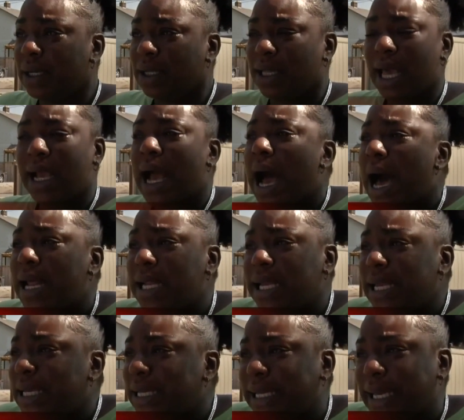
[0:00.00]
Like, how did
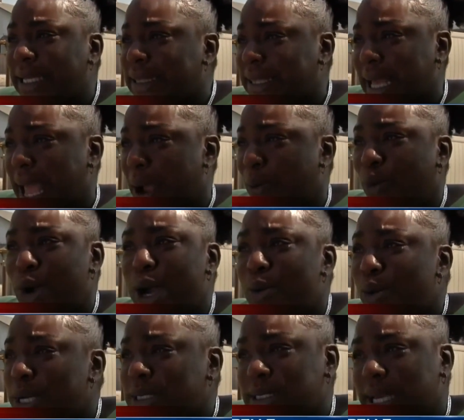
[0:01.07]
he get that? Where
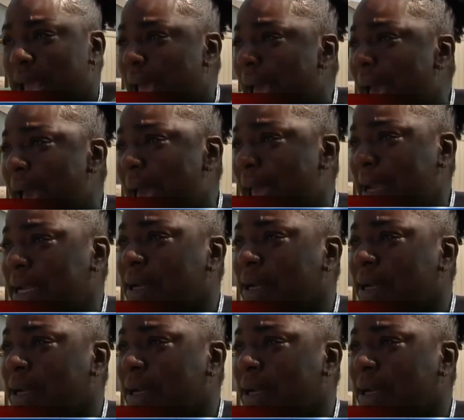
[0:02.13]
was it at?